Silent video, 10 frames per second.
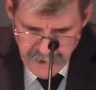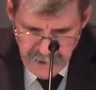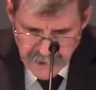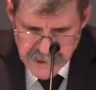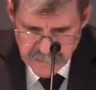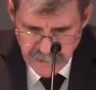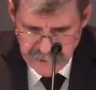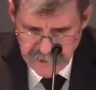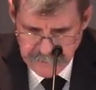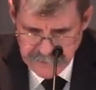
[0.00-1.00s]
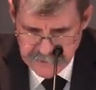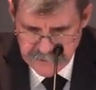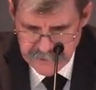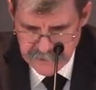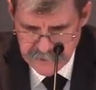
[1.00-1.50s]
And she brought up
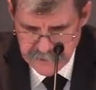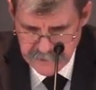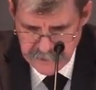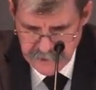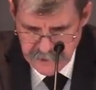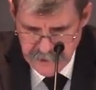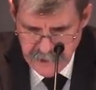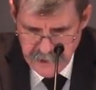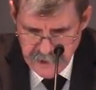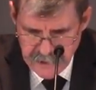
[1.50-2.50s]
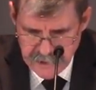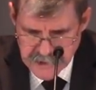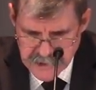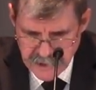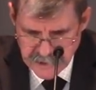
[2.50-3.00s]
an
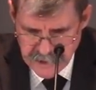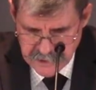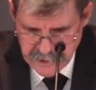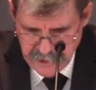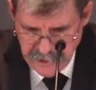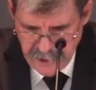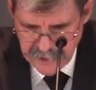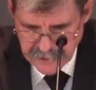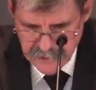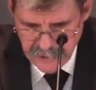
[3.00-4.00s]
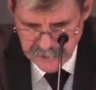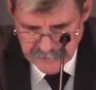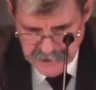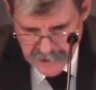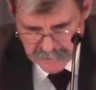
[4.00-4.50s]
incident that uh, I hadn't thought of in
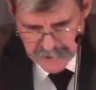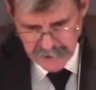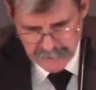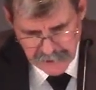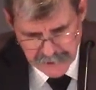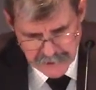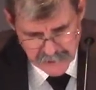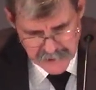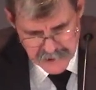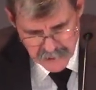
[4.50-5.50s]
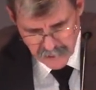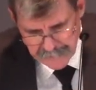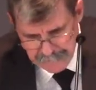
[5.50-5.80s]
some time, but I knew the story.